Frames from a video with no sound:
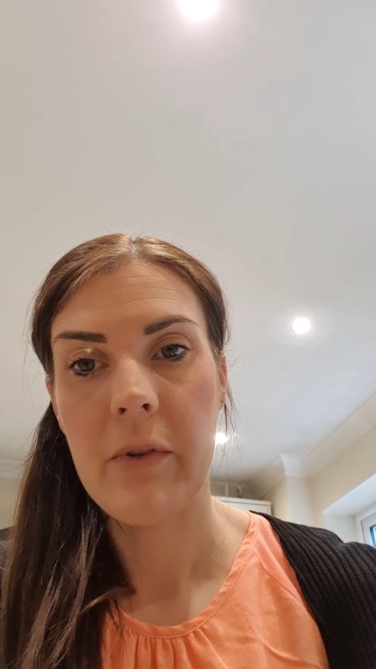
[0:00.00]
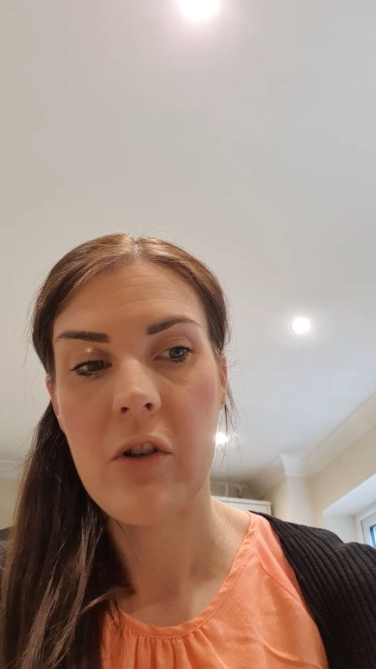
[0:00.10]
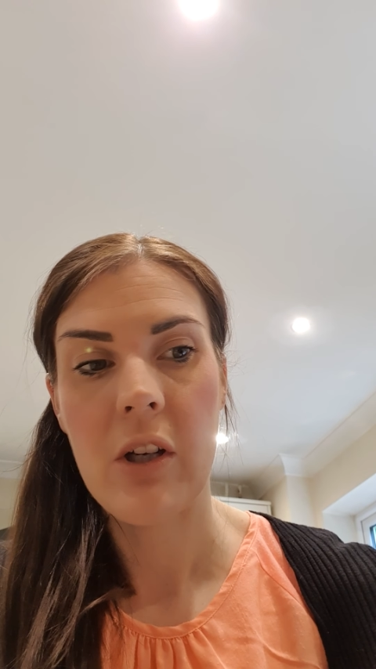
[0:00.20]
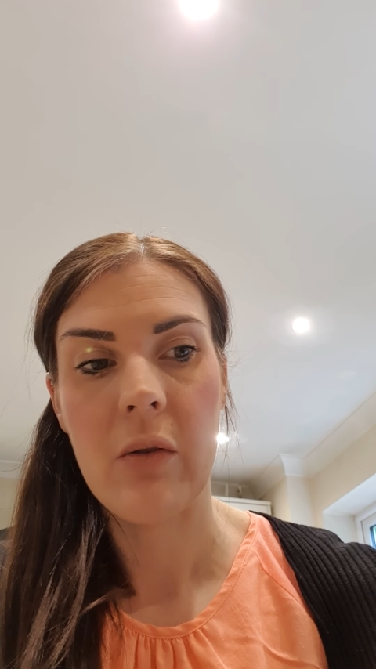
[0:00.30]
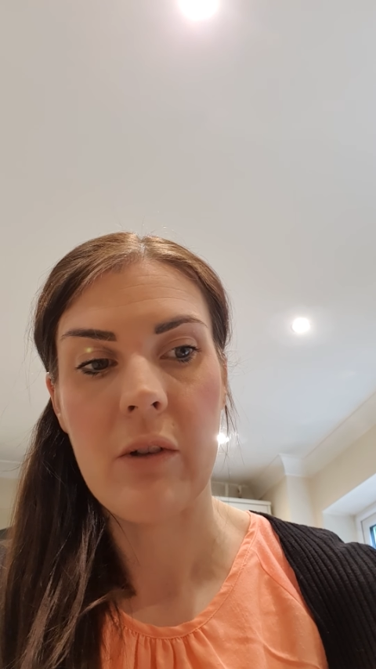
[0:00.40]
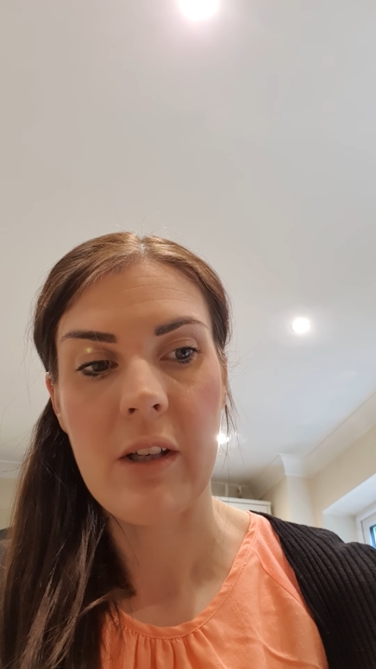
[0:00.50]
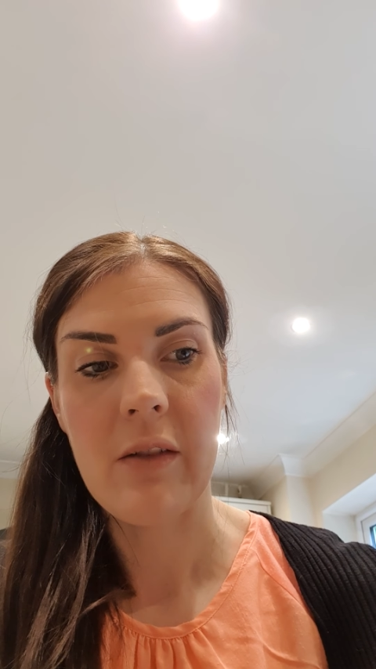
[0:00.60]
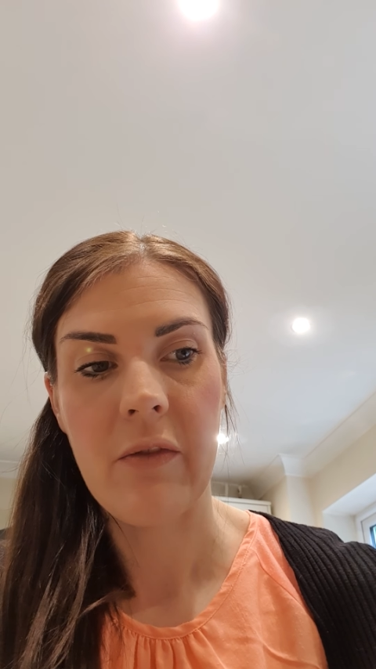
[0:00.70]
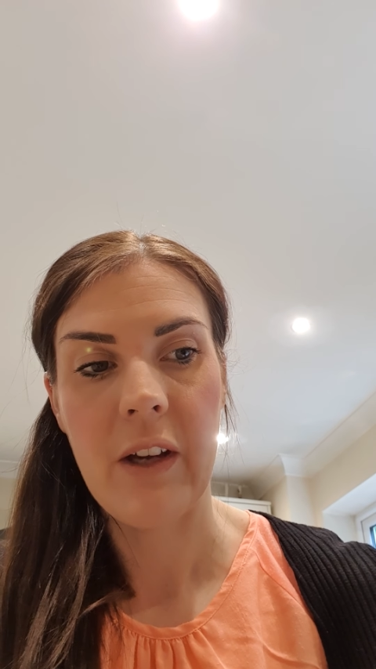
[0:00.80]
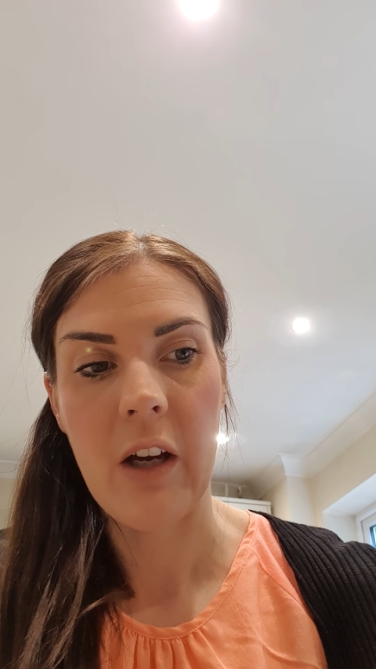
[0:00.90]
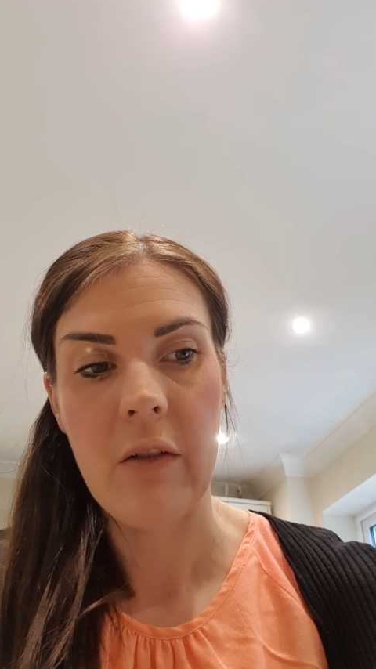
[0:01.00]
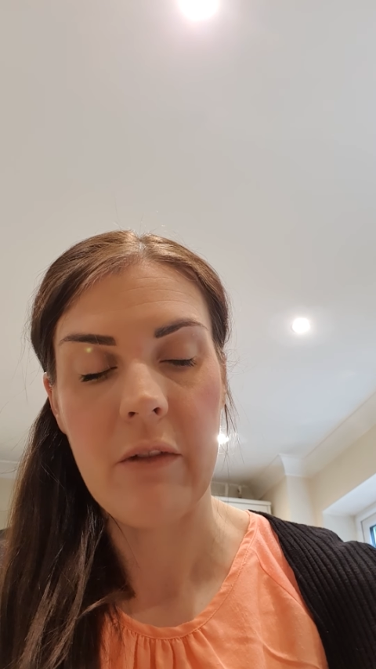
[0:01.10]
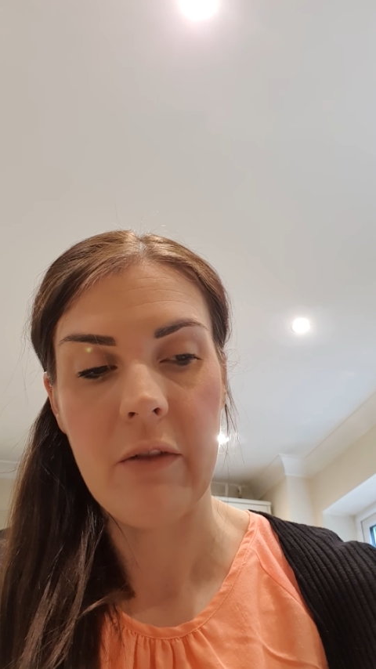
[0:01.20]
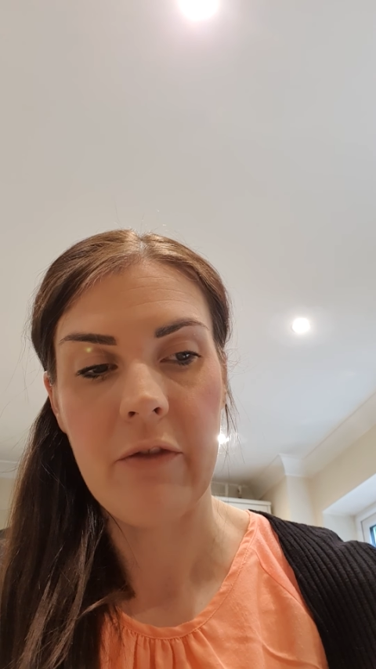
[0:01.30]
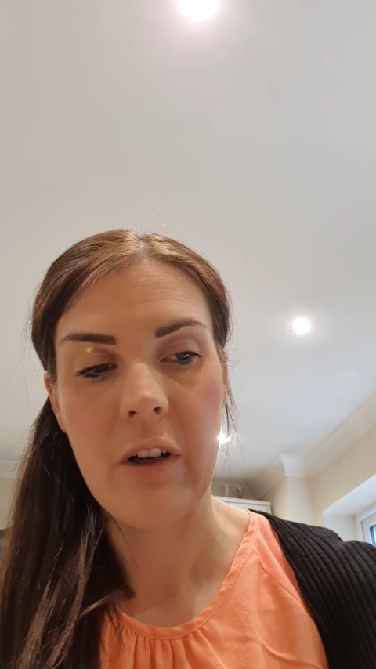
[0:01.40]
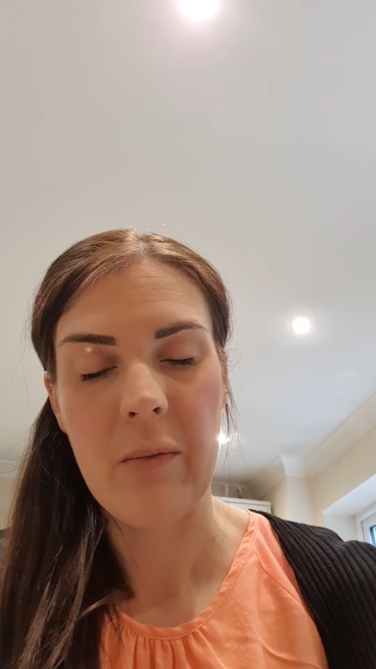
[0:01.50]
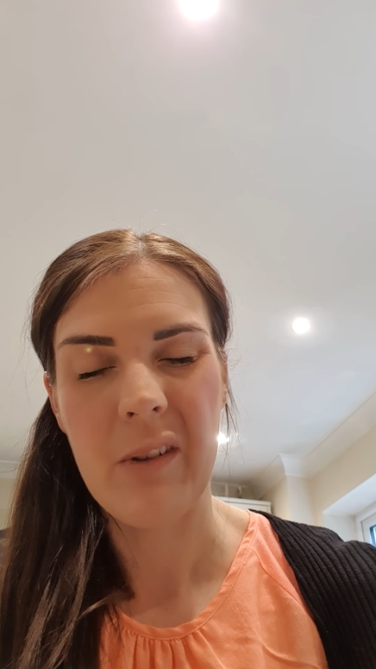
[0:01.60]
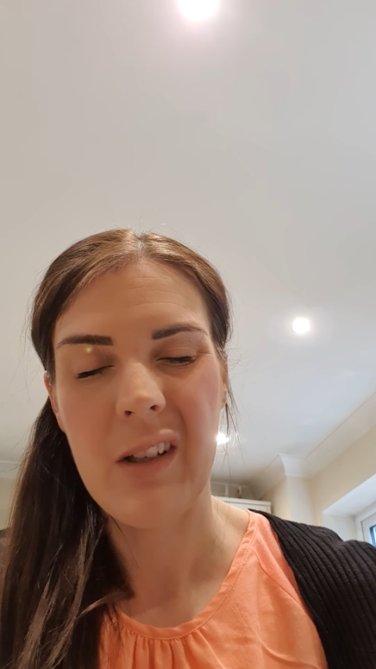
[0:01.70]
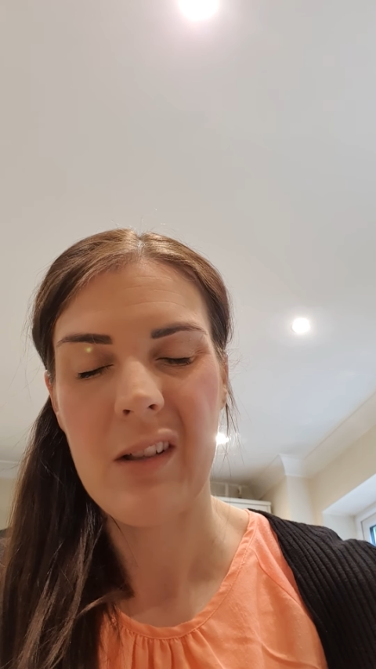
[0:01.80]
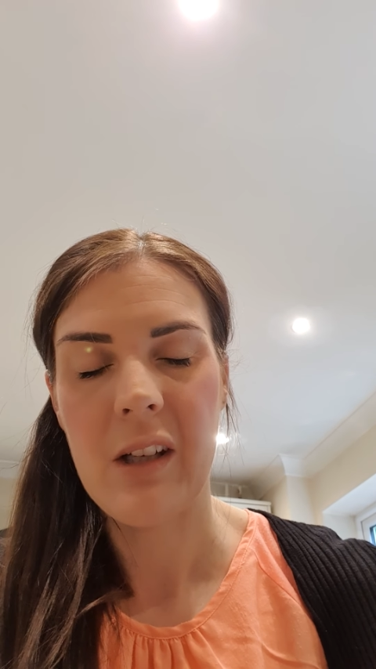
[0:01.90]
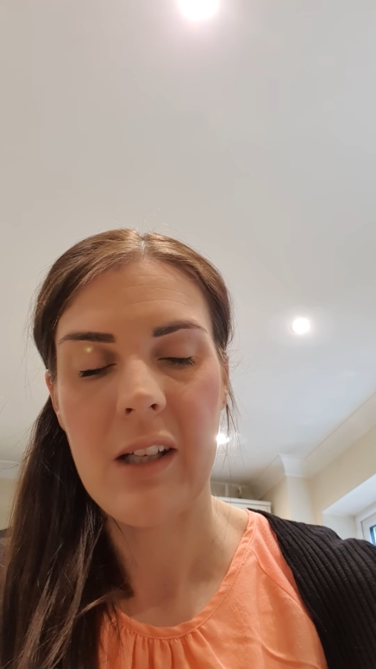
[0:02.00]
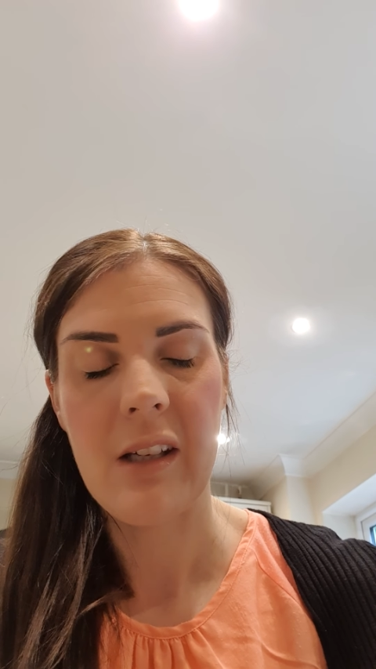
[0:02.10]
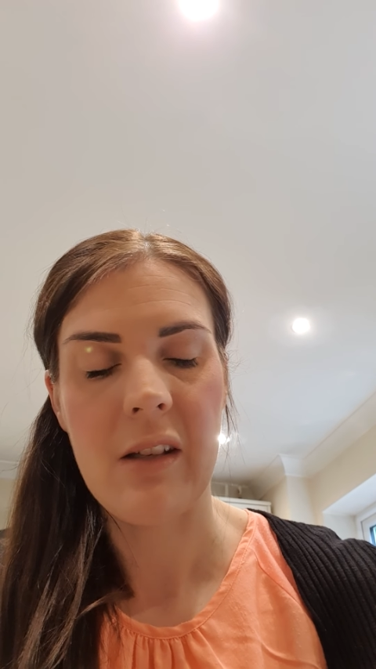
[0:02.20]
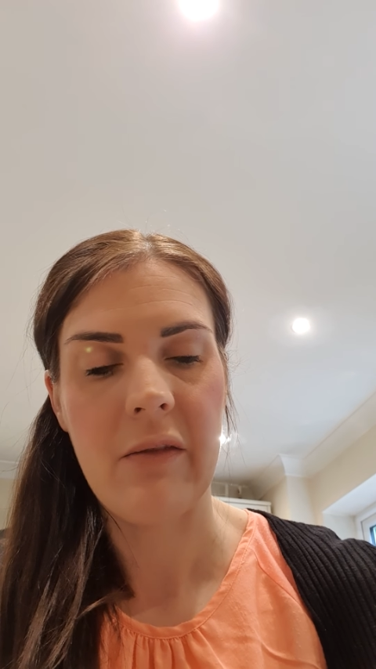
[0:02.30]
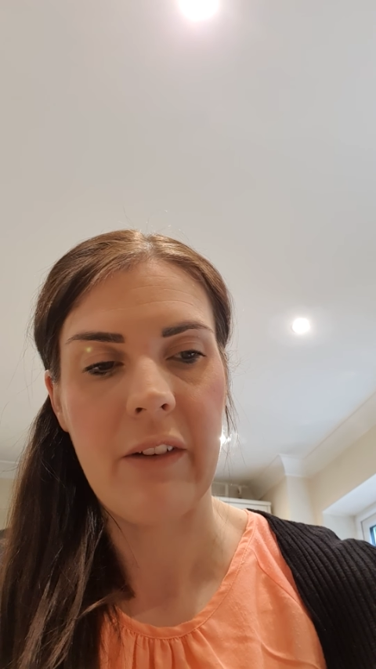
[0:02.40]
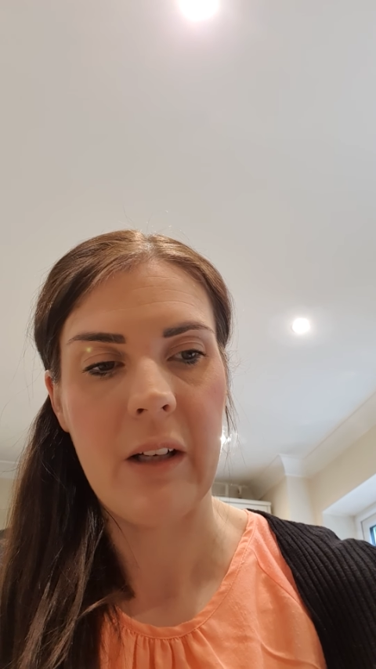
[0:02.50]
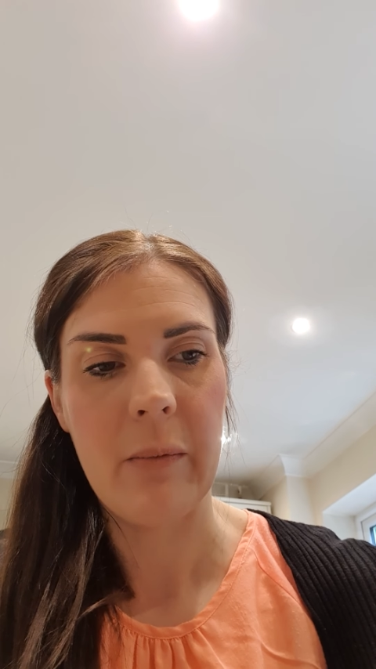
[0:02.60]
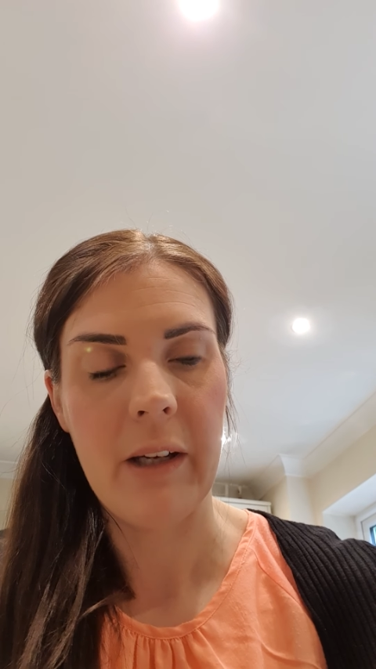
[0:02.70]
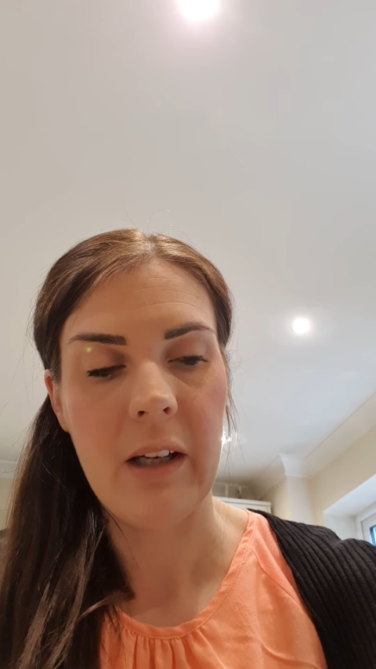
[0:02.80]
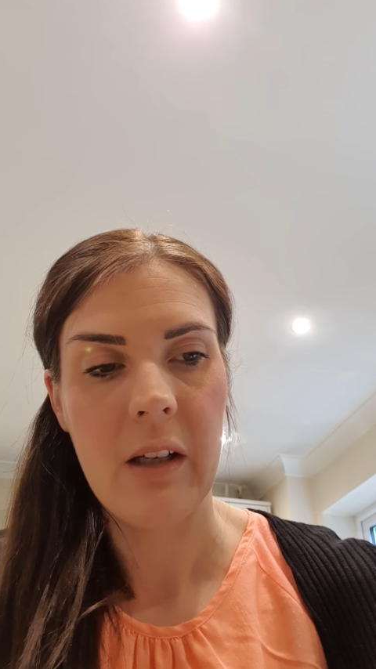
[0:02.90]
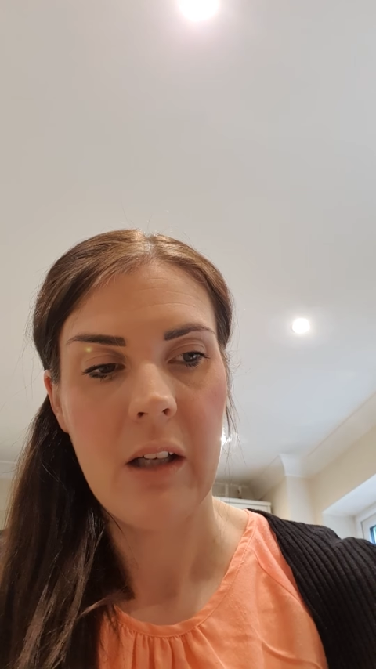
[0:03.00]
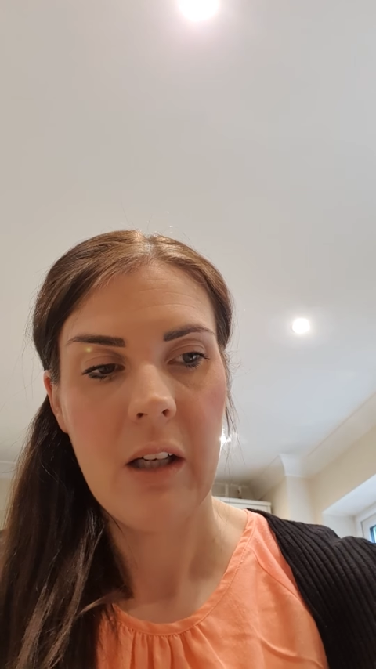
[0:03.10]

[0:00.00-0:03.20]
The shield does fit over the front, but it does feel a bit,